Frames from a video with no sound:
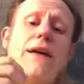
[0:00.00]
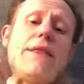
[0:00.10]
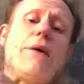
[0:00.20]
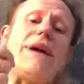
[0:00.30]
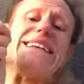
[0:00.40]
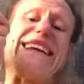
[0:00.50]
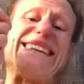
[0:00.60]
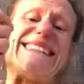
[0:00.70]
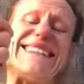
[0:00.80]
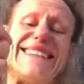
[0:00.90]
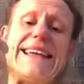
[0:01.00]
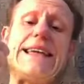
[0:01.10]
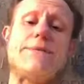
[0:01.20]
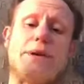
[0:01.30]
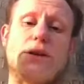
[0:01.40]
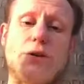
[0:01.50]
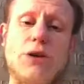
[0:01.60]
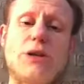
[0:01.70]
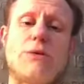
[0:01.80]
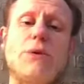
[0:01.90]
That means it's a team, it's a
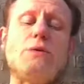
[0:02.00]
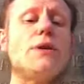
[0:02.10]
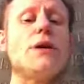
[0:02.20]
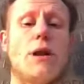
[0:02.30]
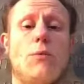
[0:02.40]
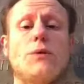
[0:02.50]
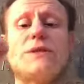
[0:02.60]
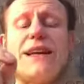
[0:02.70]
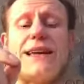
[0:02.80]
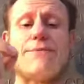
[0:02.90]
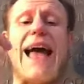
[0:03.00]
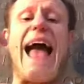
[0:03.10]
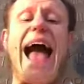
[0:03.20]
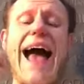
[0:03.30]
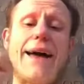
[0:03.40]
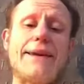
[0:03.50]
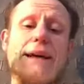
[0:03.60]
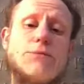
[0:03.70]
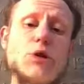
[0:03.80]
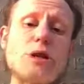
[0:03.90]
distributed global team, and
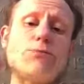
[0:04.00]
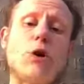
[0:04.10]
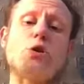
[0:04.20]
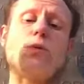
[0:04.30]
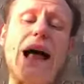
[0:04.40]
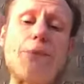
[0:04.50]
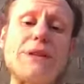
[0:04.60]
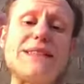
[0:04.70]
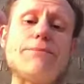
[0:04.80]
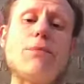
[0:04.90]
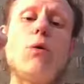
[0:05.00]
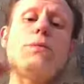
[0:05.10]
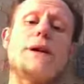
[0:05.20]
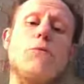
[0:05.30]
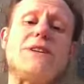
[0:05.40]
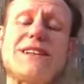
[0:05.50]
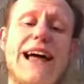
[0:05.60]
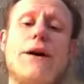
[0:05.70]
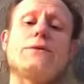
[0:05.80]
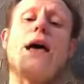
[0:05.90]
as much as possible happens in public, which
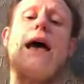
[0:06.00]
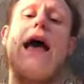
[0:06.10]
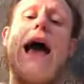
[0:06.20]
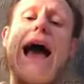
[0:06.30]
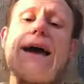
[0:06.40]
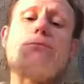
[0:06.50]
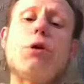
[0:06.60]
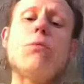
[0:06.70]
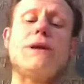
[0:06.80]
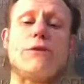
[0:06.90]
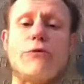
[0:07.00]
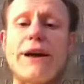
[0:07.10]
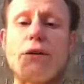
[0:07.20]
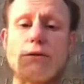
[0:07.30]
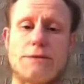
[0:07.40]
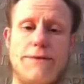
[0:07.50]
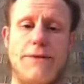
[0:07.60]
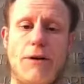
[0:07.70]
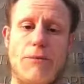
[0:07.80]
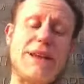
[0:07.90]
allows a public record to
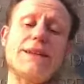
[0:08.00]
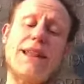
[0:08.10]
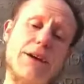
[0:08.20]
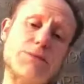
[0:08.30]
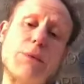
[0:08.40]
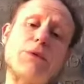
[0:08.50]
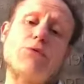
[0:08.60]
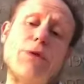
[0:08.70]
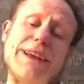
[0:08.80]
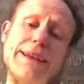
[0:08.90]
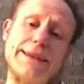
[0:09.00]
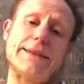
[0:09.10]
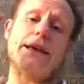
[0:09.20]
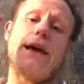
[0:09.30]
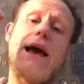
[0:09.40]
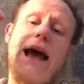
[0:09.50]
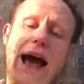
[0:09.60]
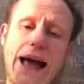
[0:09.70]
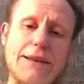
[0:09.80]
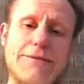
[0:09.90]
form. This allows people to read it
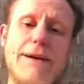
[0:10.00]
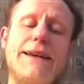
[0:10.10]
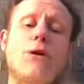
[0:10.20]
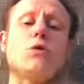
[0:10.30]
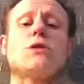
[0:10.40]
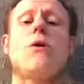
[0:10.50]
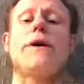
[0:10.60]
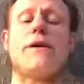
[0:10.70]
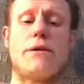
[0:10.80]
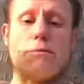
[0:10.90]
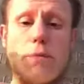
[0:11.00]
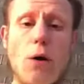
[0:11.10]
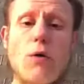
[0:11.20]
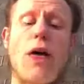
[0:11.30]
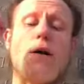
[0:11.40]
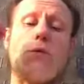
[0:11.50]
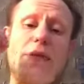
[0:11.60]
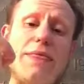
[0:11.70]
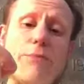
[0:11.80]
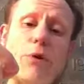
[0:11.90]
and to find out what's going on, both
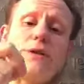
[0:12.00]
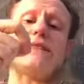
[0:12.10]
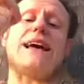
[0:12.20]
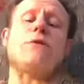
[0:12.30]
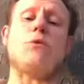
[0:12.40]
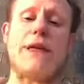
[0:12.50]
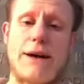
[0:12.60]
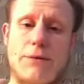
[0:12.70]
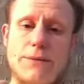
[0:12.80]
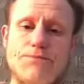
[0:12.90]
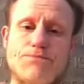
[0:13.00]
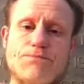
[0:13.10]
within the project and without.